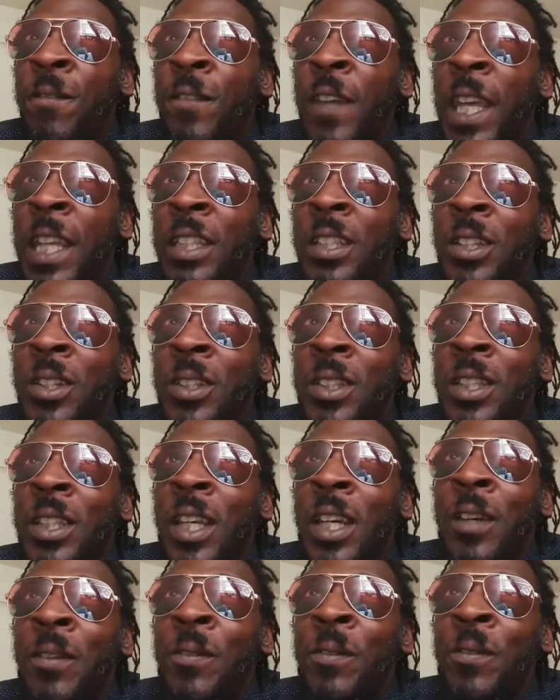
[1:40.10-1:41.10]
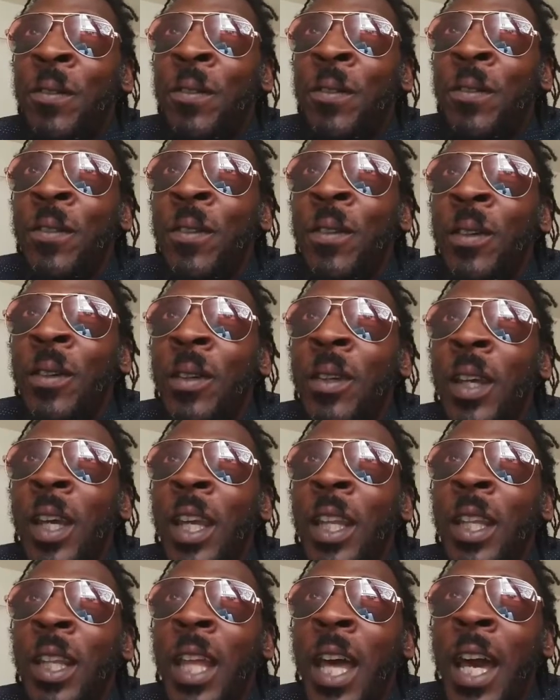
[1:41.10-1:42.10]
faked her death
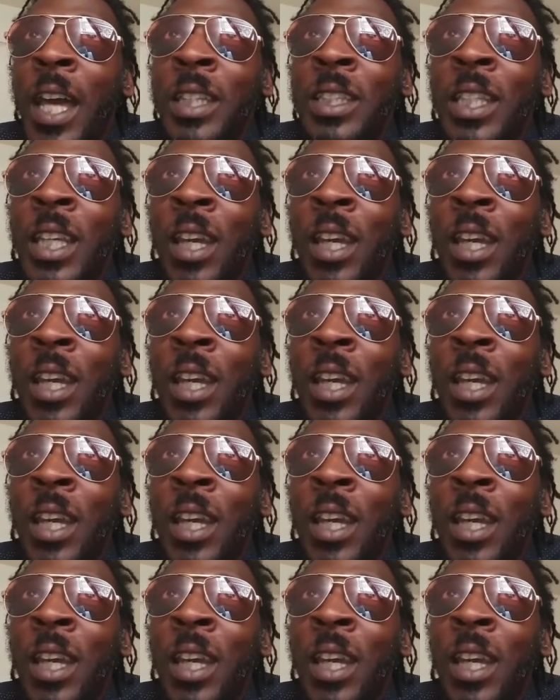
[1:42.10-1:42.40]
and lied